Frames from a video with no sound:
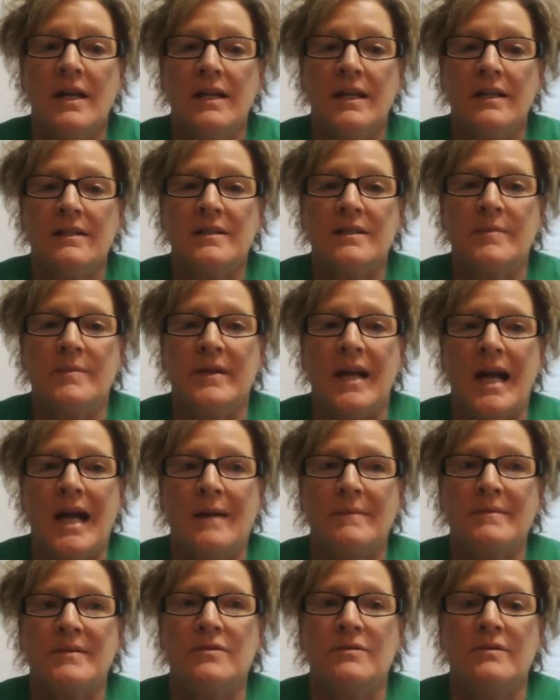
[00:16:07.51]
It has been
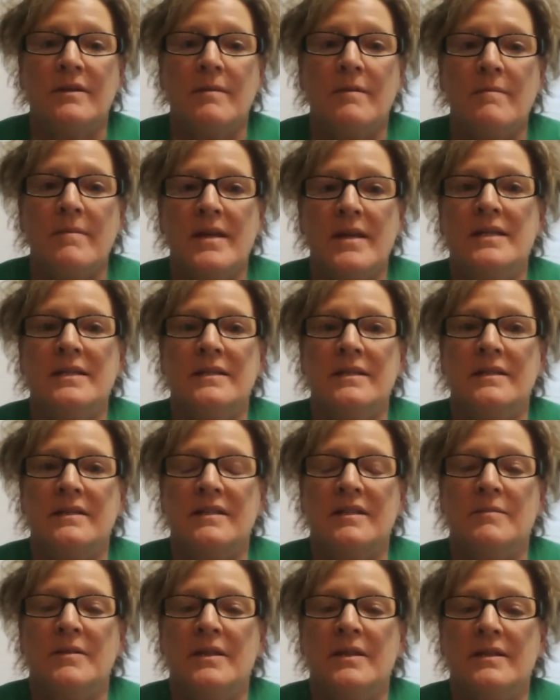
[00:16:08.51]
absolutely amazing
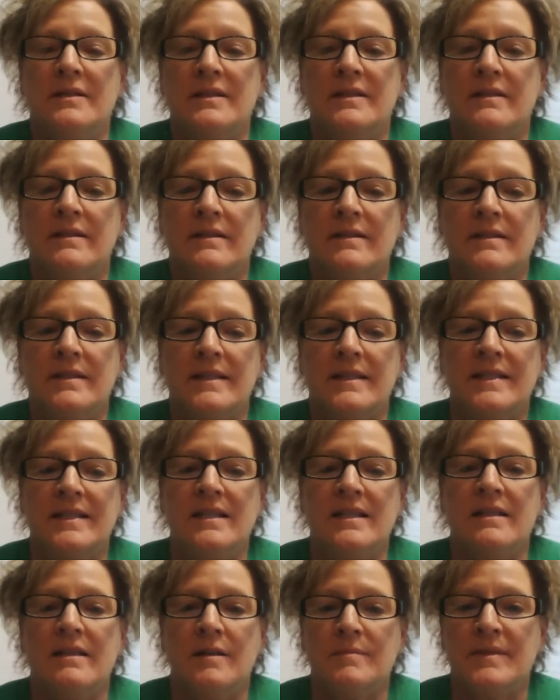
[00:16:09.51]
to me to
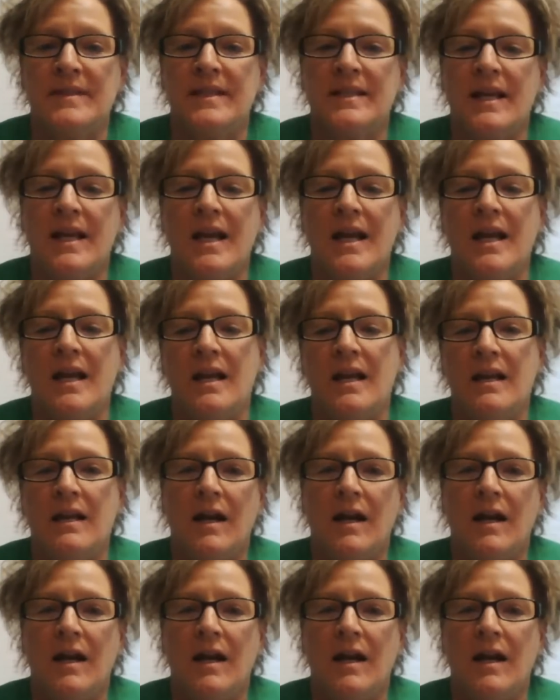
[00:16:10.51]
see them say,